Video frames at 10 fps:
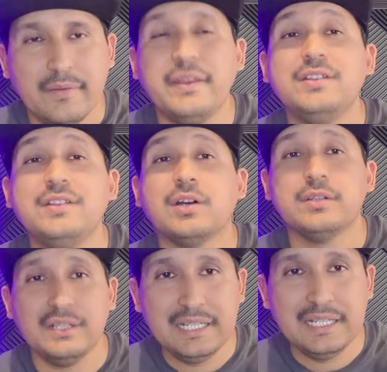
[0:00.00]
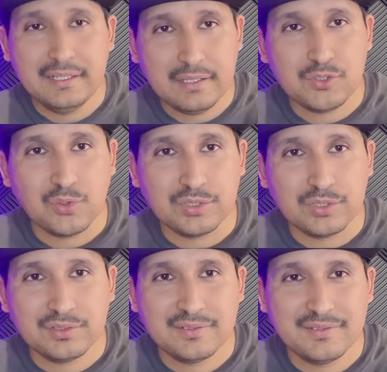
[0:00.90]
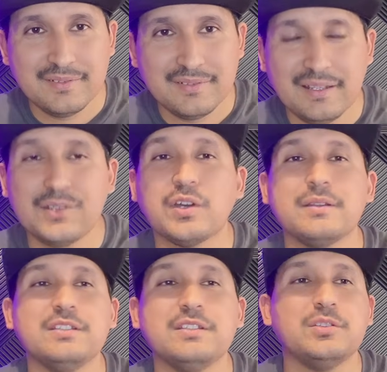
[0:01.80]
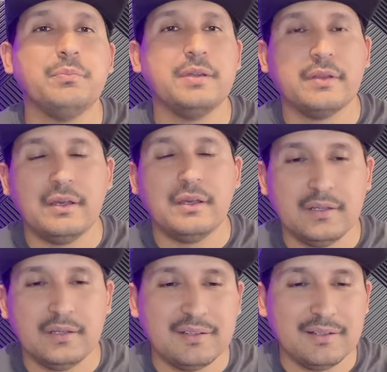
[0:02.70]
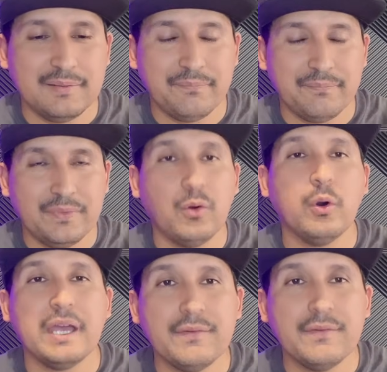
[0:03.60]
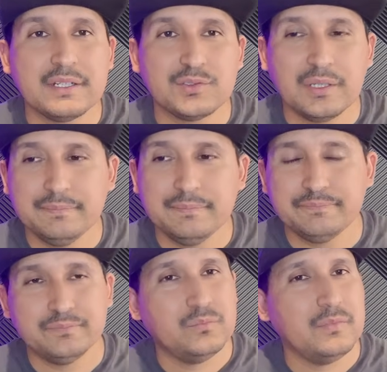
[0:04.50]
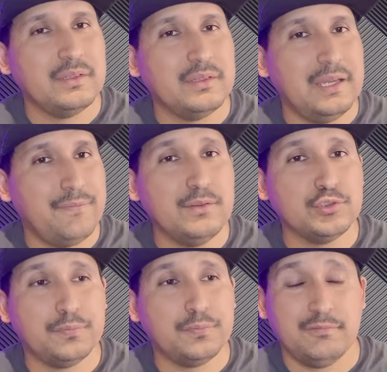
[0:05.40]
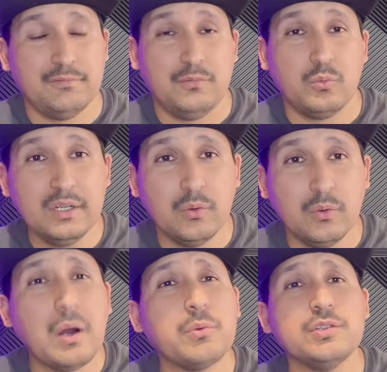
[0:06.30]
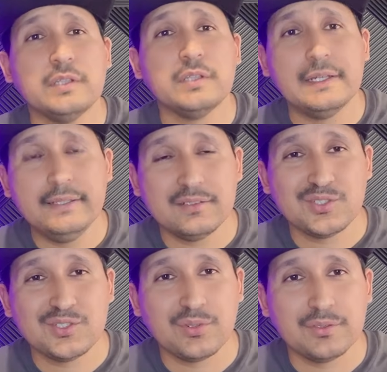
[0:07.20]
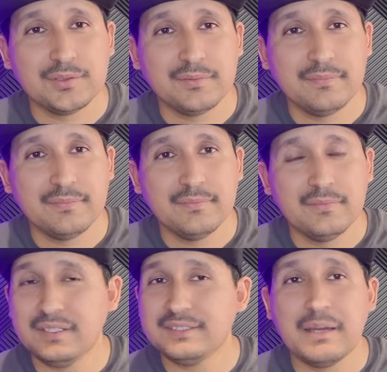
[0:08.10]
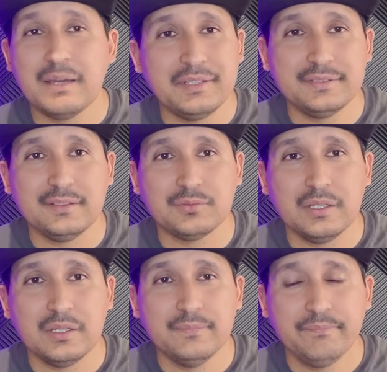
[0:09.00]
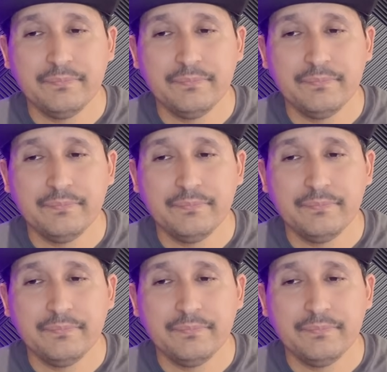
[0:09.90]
they started deleting the shorts, like trying to disappear the whole evidence, right? If it was real, why would you delete the shorts? It does not make sense, right?